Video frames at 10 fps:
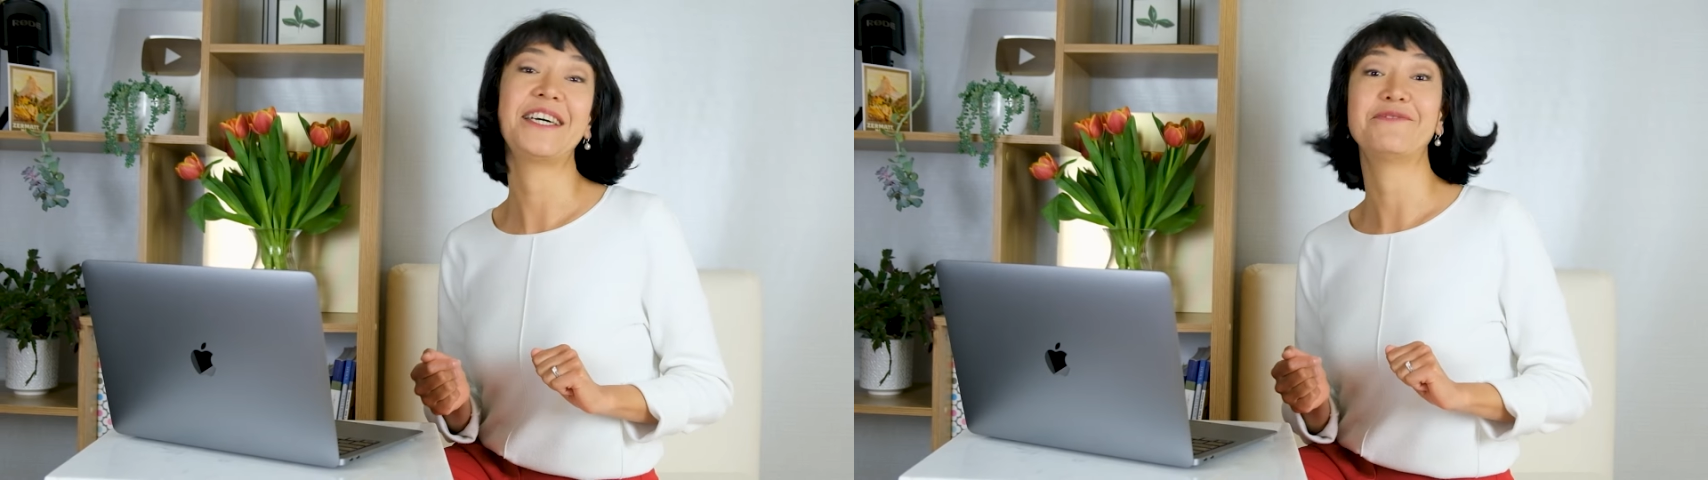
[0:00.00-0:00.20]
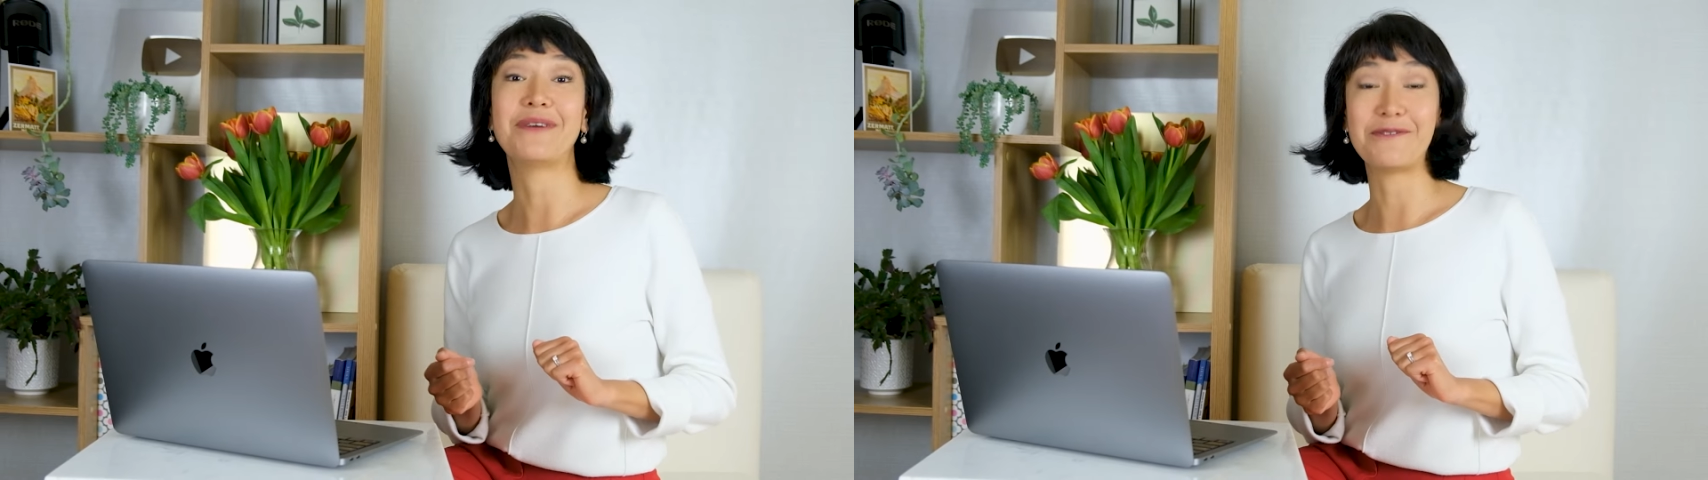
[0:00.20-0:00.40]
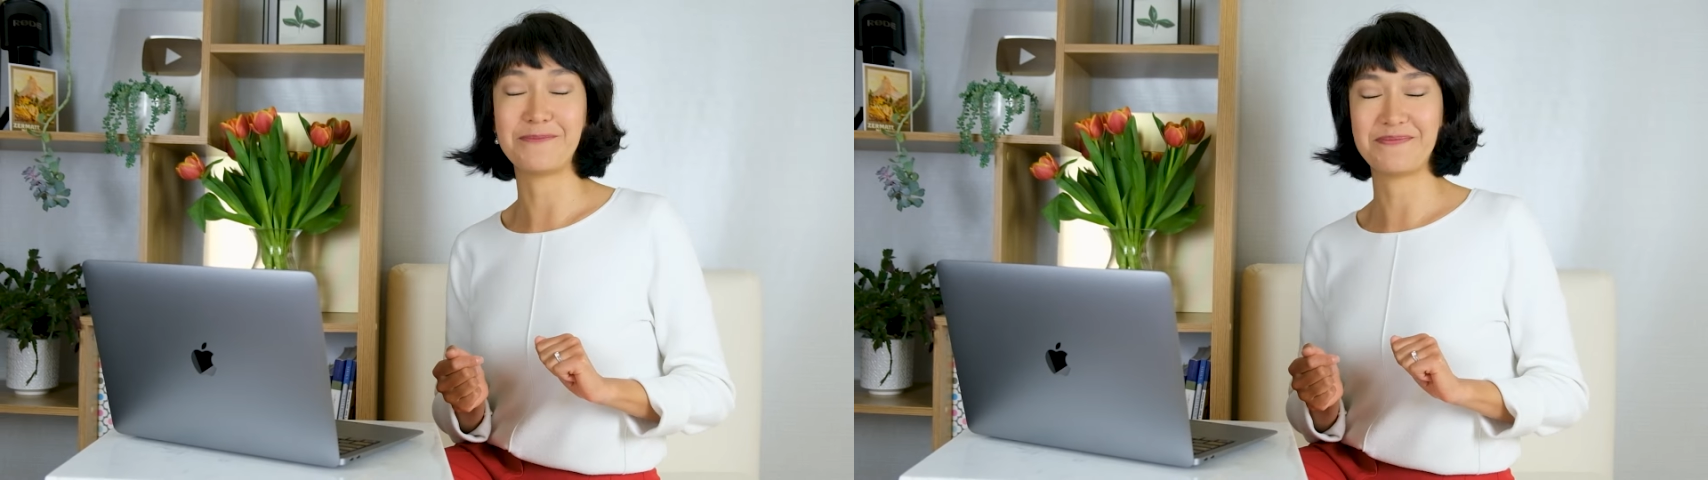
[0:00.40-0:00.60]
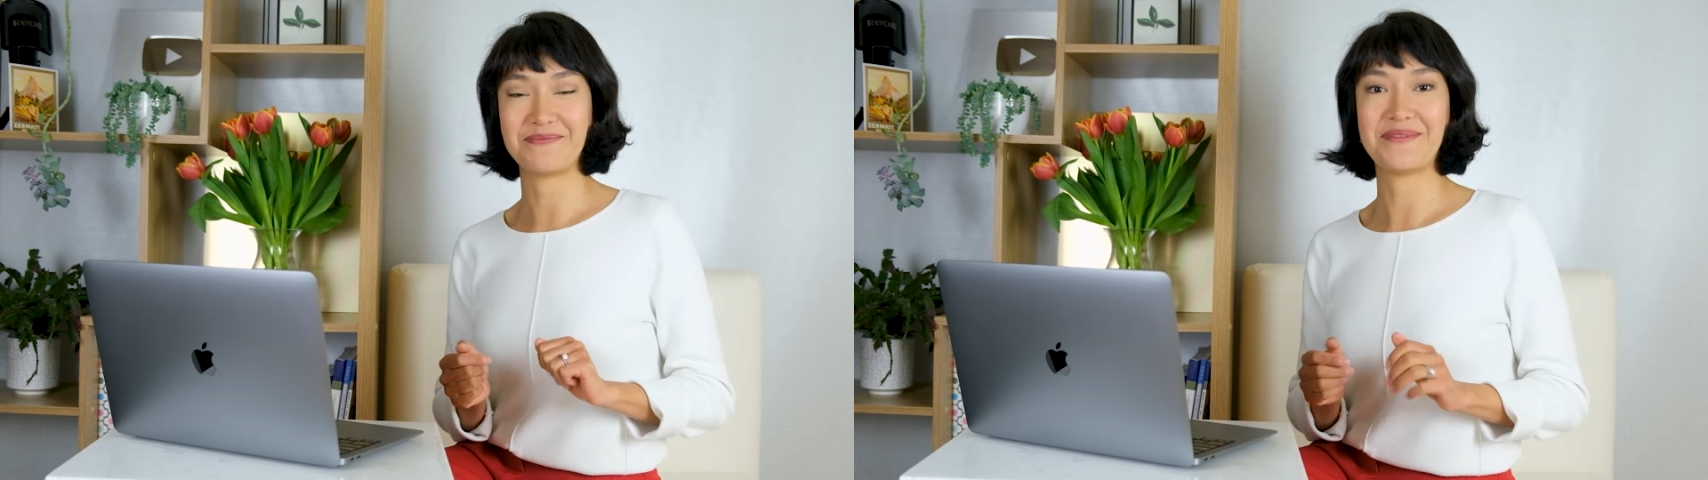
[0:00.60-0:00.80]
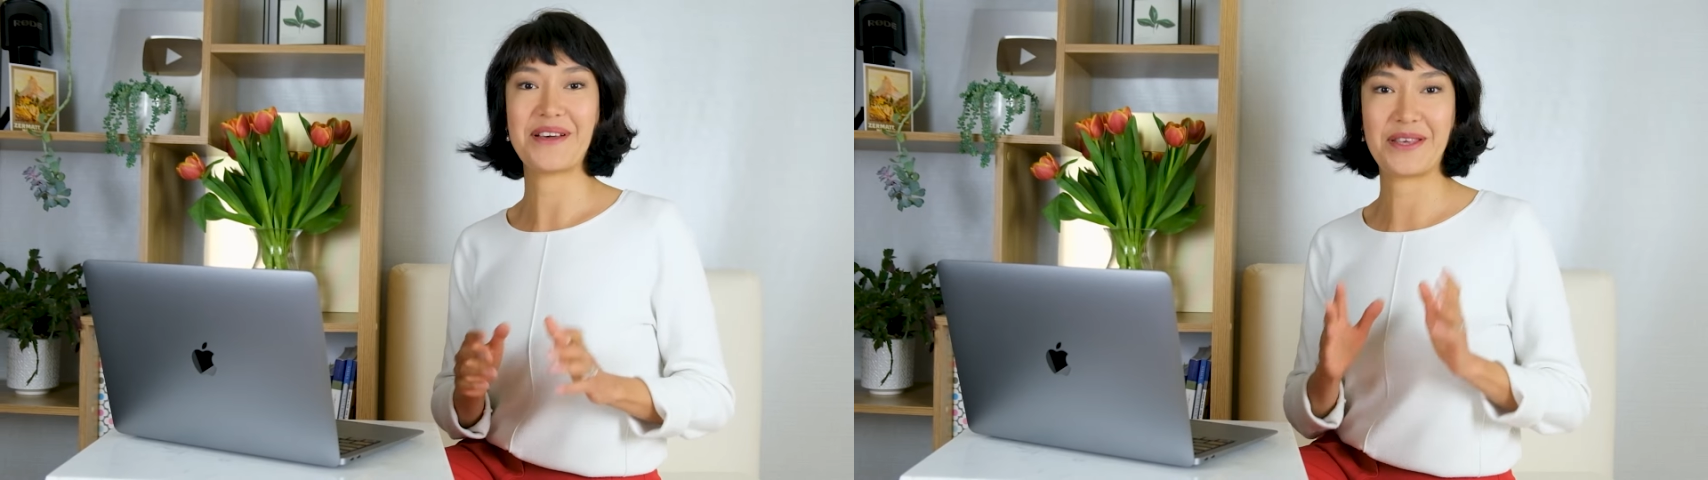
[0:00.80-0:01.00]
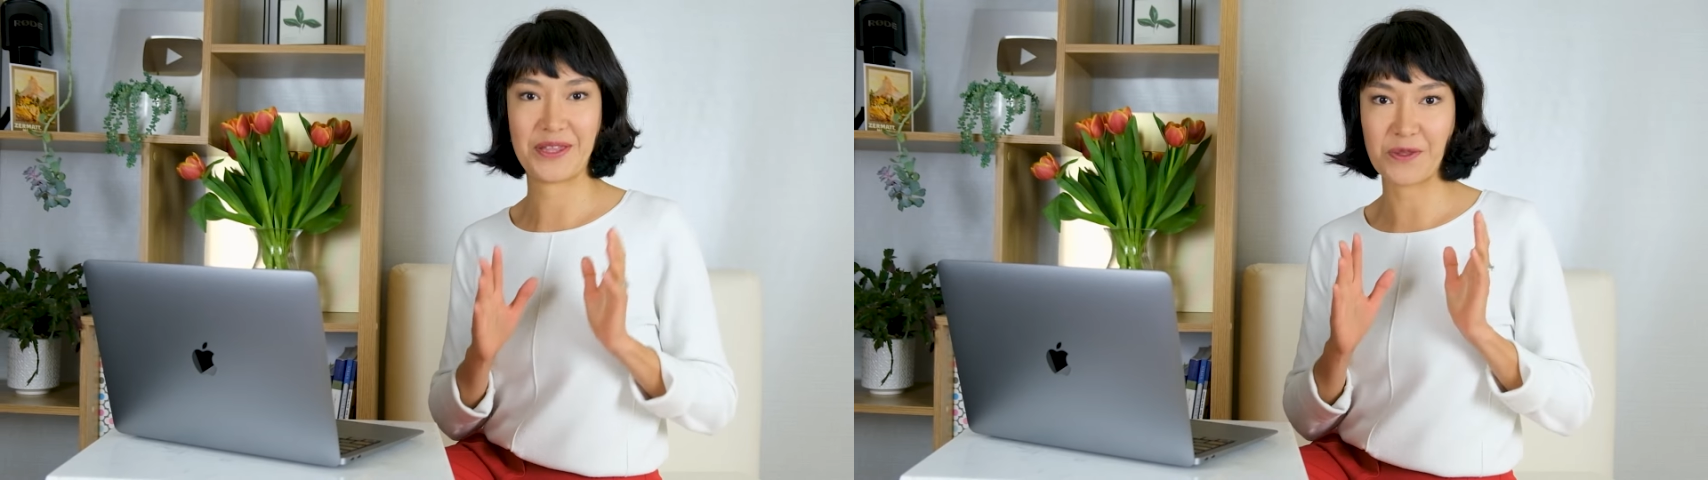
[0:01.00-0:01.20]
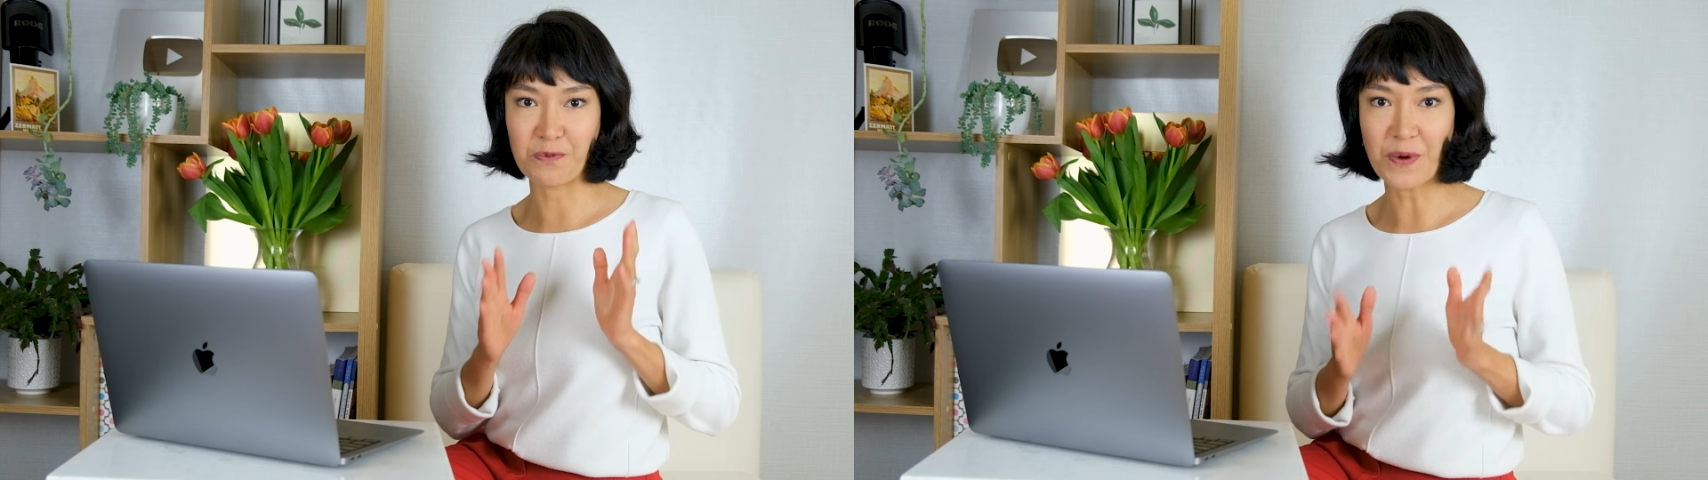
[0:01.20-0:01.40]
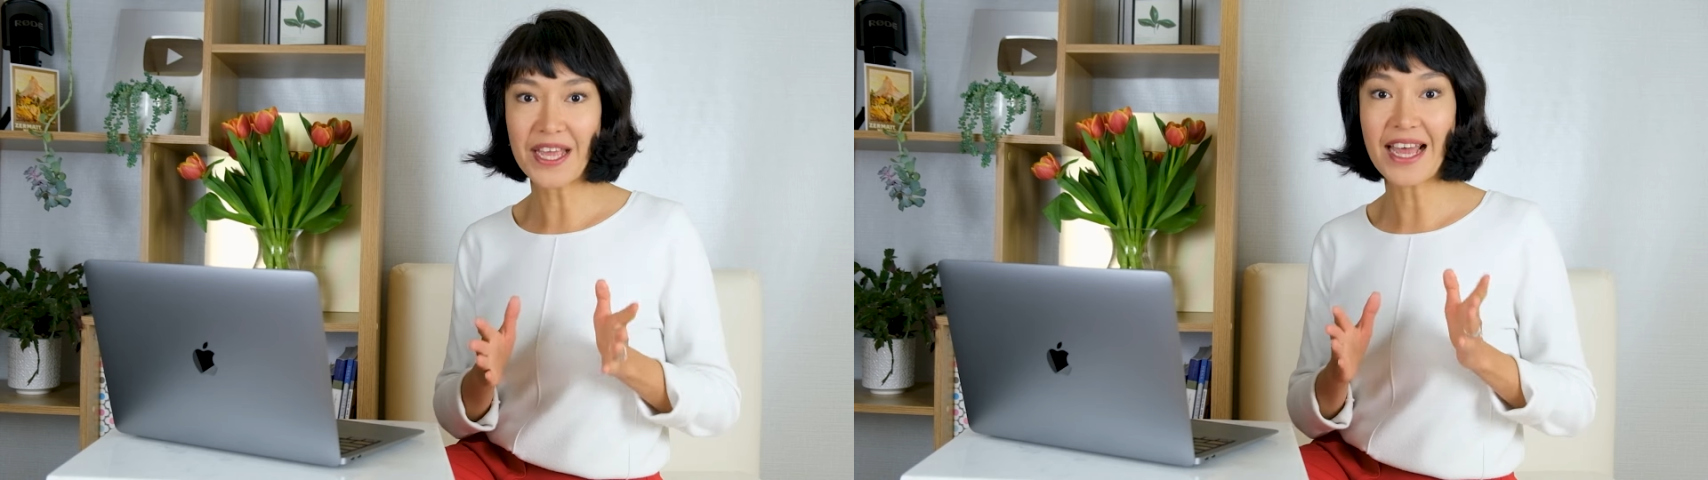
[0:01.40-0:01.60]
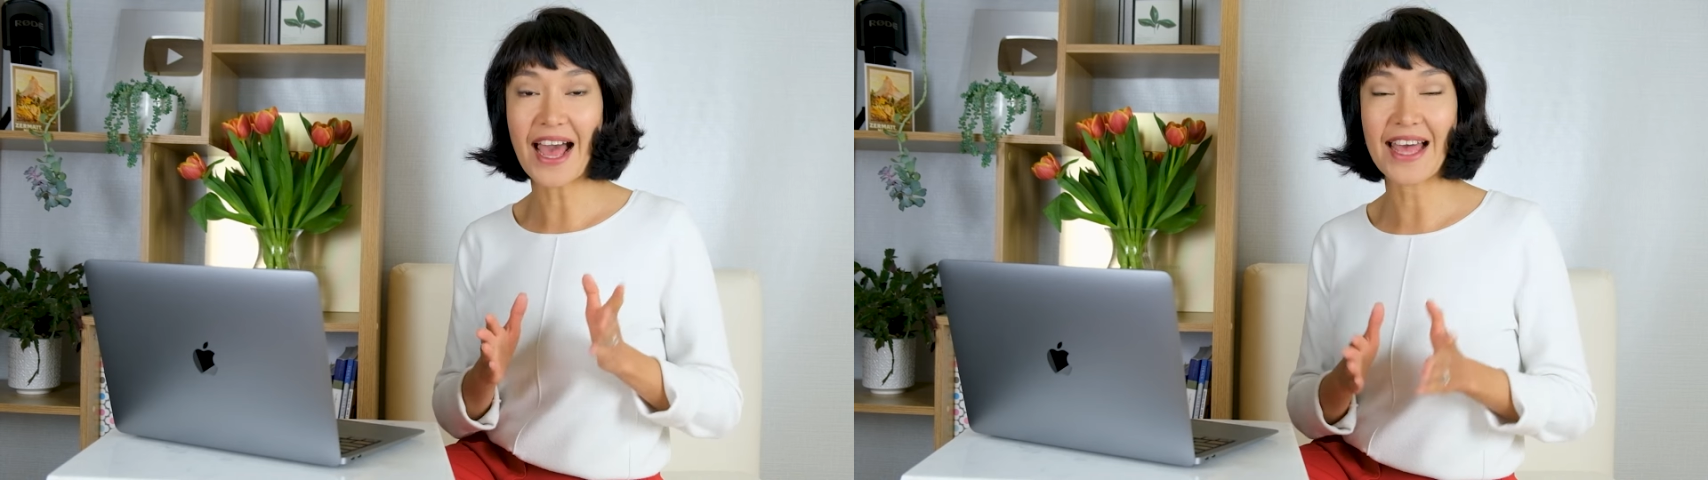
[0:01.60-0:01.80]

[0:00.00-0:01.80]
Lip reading: Well, the way